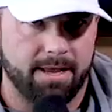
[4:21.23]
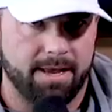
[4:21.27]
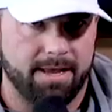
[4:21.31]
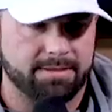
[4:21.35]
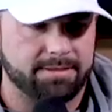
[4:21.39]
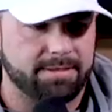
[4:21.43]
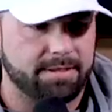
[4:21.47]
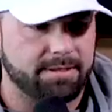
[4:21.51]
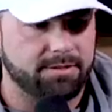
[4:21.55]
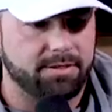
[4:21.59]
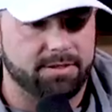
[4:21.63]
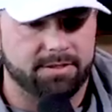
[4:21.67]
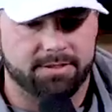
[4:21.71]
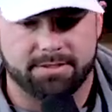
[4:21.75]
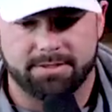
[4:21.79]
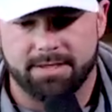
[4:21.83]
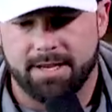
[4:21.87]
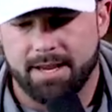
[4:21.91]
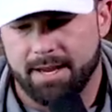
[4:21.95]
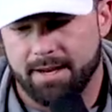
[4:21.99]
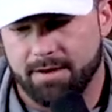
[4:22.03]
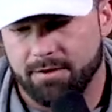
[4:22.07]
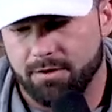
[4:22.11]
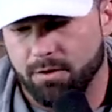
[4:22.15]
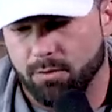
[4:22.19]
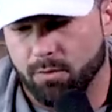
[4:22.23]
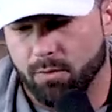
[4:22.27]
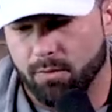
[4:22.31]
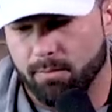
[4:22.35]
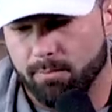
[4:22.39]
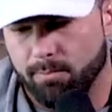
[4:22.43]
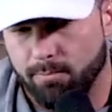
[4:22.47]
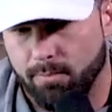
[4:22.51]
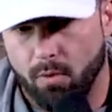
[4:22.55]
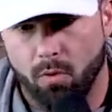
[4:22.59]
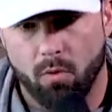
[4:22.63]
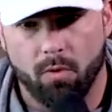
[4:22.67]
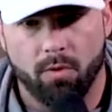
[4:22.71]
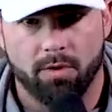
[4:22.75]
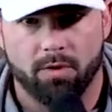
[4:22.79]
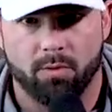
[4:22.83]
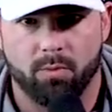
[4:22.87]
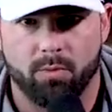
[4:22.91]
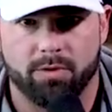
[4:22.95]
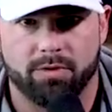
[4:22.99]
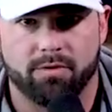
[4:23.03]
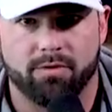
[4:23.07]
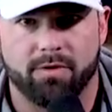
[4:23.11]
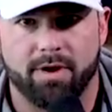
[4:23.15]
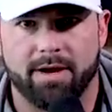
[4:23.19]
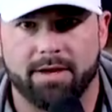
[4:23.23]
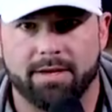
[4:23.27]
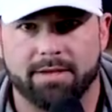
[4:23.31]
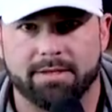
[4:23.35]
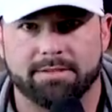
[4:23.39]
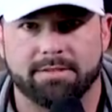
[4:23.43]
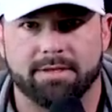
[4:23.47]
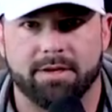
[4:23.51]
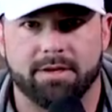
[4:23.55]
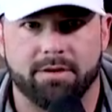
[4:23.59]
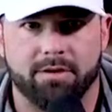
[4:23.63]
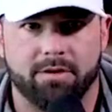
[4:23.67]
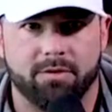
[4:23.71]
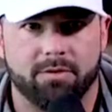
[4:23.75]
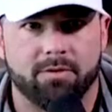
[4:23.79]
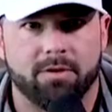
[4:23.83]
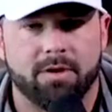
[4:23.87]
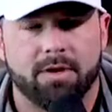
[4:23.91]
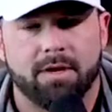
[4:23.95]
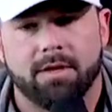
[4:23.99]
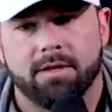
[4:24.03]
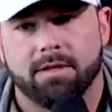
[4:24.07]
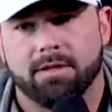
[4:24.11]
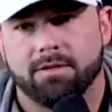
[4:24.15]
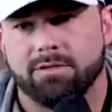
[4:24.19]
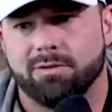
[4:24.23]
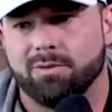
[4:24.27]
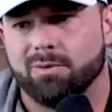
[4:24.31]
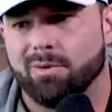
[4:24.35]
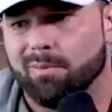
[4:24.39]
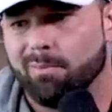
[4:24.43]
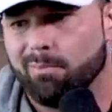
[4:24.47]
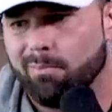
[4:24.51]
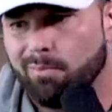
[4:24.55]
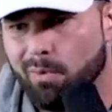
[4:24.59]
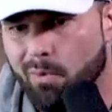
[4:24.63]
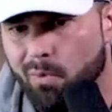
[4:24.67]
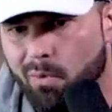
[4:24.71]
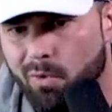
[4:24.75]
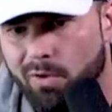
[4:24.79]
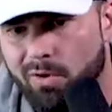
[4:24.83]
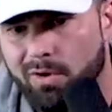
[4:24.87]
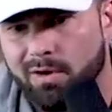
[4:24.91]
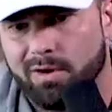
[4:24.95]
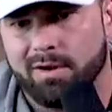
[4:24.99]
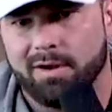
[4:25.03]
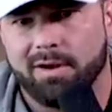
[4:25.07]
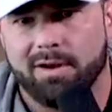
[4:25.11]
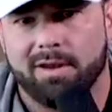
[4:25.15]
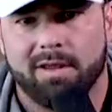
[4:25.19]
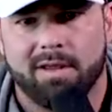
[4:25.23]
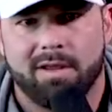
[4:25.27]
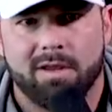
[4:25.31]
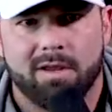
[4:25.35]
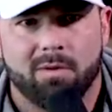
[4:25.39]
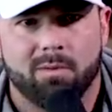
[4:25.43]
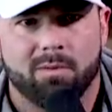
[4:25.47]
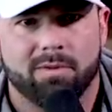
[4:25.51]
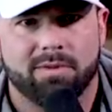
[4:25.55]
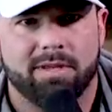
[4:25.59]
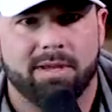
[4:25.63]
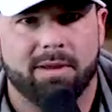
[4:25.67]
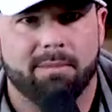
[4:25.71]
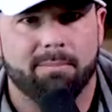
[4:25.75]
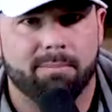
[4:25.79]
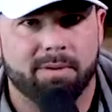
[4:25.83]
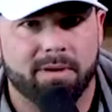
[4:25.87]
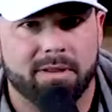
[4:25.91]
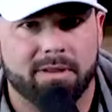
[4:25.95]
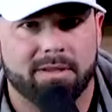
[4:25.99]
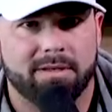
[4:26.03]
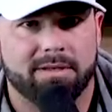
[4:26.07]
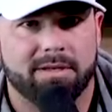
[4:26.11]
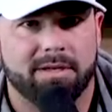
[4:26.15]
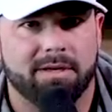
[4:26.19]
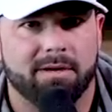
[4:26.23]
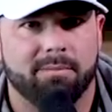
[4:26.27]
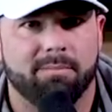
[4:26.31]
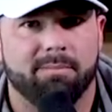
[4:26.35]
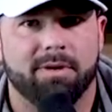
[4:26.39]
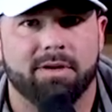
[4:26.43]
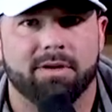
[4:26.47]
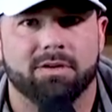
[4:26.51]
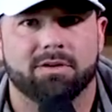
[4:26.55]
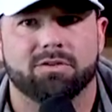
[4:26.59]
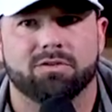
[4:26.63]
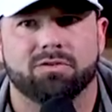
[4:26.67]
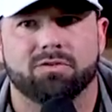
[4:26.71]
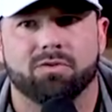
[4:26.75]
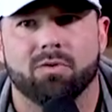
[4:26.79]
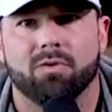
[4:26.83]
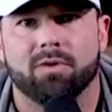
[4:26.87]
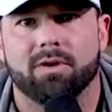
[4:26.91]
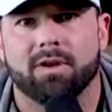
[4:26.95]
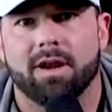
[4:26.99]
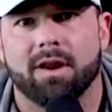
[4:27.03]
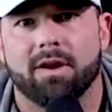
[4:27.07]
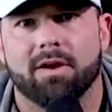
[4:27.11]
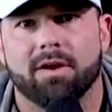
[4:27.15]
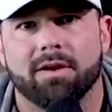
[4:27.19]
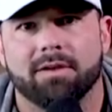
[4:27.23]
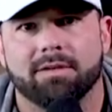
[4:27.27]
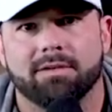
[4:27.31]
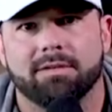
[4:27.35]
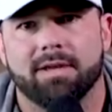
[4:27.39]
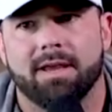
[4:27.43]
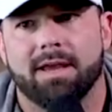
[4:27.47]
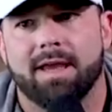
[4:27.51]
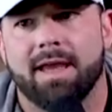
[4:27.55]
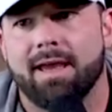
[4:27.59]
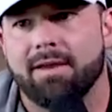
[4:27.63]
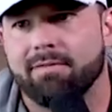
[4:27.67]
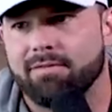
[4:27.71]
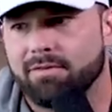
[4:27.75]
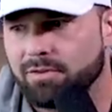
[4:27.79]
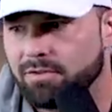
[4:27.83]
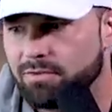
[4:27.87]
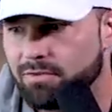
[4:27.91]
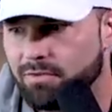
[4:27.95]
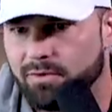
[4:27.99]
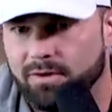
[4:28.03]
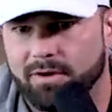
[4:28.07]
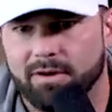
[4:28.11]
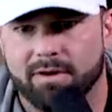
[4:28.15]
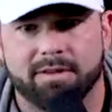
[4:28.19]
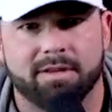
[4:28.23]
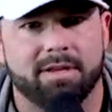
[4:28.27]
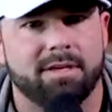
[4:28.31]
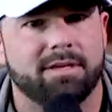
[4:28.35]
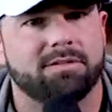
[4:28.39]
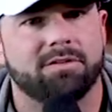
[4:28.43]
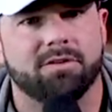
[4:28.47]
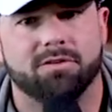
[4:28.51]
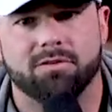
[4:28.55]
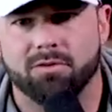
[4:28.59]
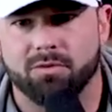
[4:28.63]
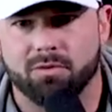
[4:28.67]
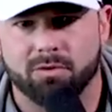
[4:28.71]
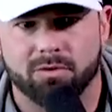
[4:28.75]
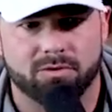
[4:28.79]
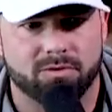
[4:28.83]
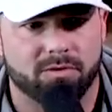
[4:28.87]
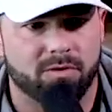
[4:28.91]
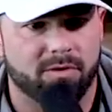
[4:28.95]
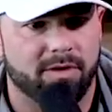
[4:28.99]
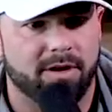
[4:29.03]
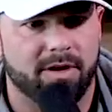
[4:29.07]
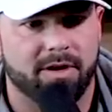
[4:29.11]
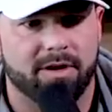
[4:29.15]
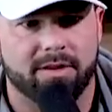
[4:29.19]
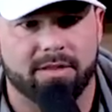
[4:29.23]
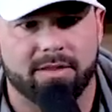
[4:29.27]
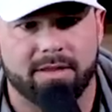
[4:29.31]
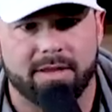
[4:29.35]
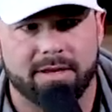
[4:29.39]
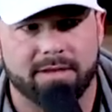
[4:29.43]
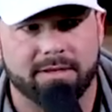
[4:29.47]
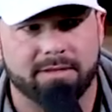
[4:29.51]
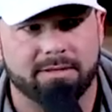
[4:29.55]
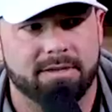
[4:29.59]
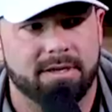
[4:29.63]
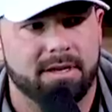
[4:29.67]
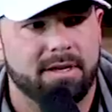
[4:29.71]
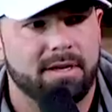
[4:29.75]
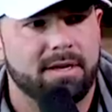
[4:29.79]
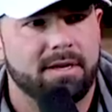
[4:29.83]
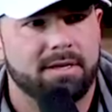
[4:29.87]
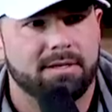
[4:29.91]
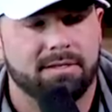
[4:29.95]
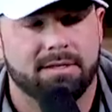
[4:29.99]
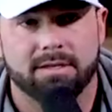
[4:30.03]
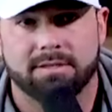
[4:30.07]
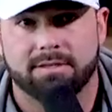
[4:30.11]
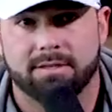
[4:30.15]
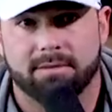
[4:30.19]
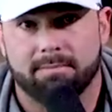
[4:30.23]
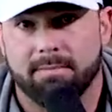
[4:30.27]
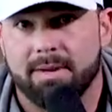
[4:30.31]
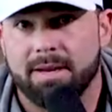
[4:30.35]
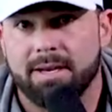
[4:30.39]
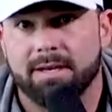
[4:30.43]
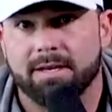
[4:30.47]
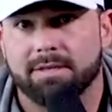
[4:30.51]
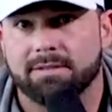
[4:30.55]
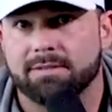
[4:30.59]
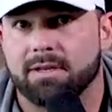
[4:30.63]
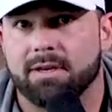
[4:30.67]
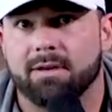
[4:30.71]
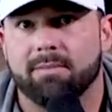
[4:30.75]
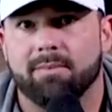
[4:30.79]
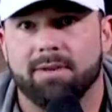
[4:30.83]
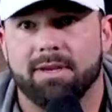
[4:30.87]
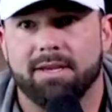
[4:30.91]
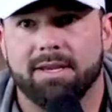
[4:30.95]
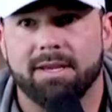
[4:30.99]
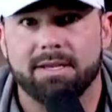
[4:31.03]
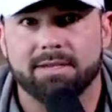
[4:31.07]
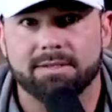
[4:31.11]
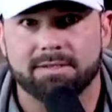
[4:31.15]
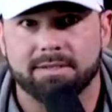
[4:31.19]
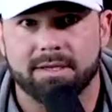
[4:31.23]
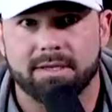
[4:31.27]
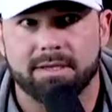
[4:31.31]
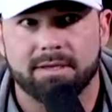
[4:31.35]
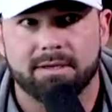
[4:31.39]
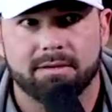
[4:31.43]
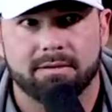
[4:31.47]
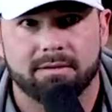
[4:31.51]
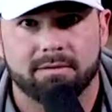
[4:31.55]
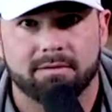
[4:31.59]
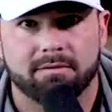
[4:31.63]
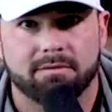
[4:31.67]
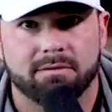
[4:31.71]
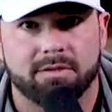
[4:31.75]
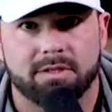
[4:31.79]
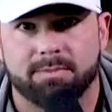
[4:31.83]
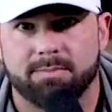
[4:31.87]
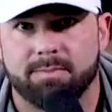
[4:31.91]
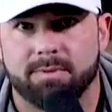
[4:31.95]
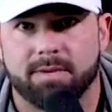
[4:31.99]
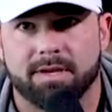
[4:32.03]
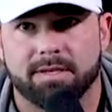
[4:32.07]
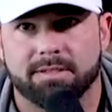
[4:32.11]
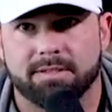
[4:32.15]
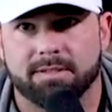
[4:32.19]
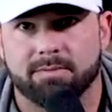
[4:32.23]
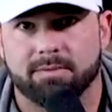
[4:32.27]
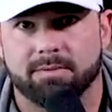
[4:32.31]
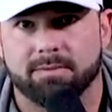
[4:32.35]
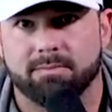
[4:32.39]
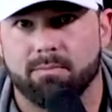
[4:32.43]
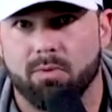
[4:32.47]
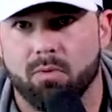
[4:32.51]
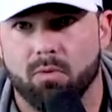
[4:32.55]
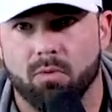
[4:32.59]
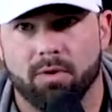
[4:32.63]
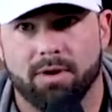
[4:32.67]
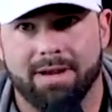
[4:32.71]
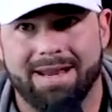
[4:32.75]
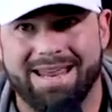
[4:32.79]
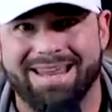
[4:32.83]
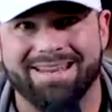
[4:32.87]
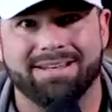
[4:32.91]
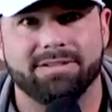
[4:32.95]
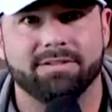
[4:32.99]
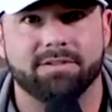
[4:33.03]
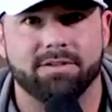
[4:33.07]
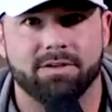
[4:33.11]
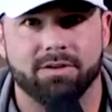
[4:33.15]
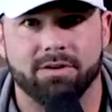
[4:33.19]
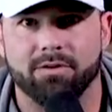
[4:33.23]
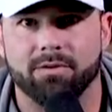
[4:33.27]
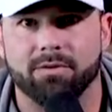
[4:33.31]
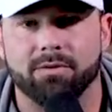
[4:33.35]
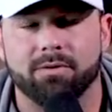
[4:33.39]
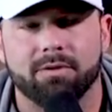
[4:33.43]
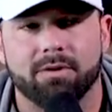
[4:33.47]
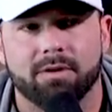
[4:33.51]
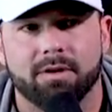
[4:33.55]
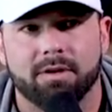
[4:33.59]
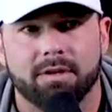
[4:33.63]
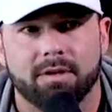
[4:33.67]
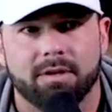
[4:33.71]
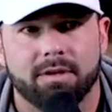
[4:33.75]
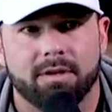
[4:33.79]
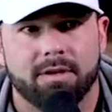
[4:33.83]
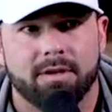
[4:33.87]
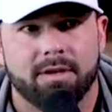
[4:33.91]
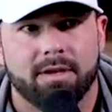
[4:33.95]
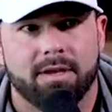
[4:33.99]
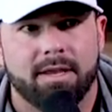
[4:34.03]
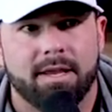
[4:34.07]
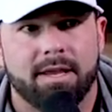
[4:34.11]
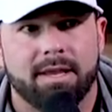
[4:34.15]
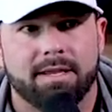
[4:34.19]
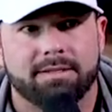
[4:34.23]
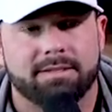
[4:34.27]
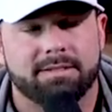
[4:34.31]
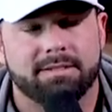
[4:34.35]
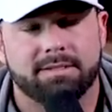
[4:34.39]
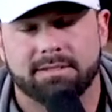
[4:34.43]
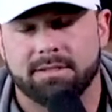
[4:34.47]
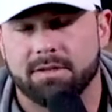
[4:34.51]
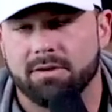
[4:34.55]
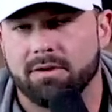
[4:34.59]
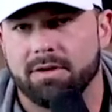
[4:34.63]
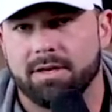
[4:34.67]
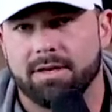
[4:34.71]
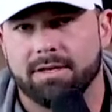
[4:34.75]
as I just said, you were born with greatness in you, that you were born with the ability to be extraordinary, to have extraordinary things, to do extraordinary things, doesn't mean it's going to be easy just because it was born into you. It's still